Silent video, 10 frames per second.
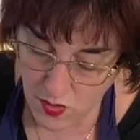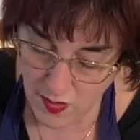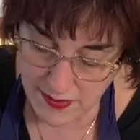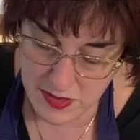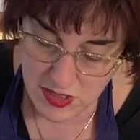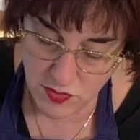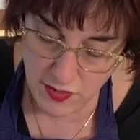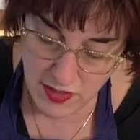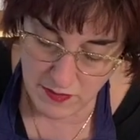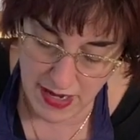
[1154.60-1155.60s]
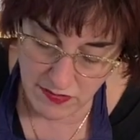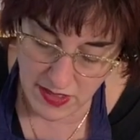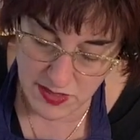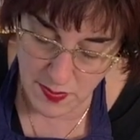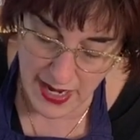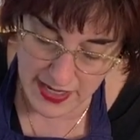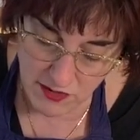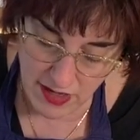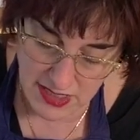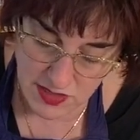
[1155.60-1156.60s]
I'm just going around this pie
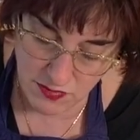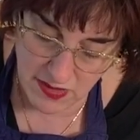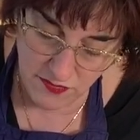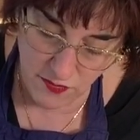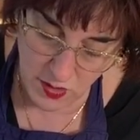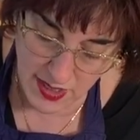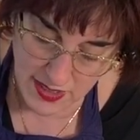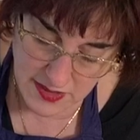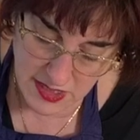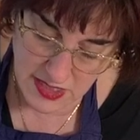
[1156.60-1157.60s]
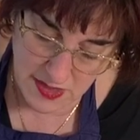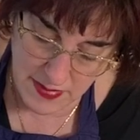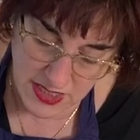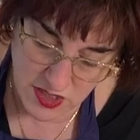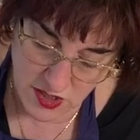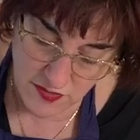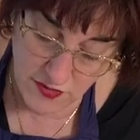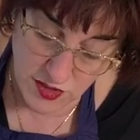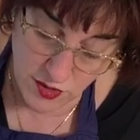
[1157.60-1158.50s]
crust with a fork just to make sure, for two